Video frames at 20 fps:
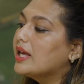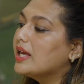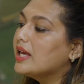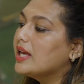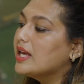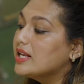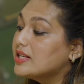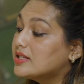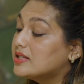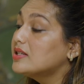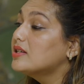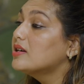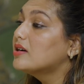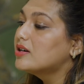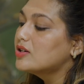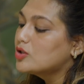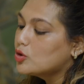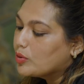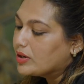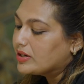
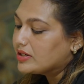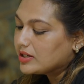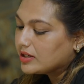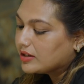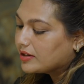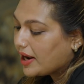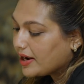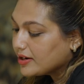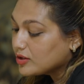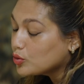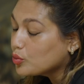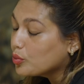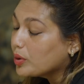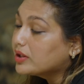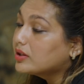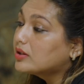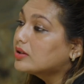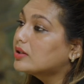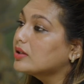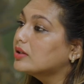easier to integrate
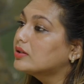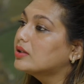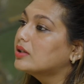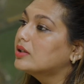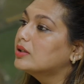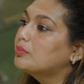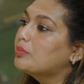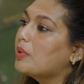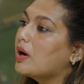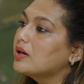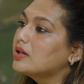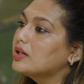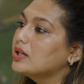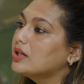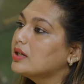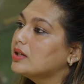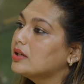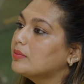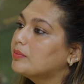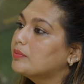with
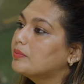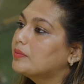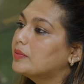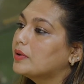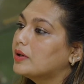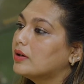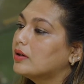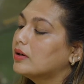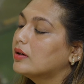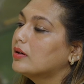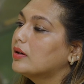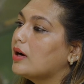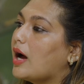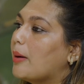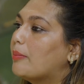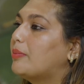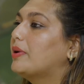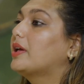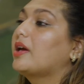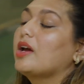third-party
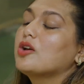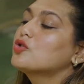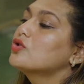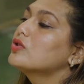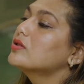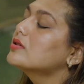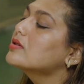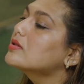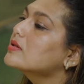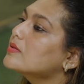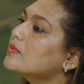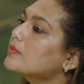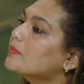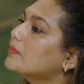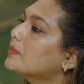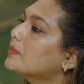applications?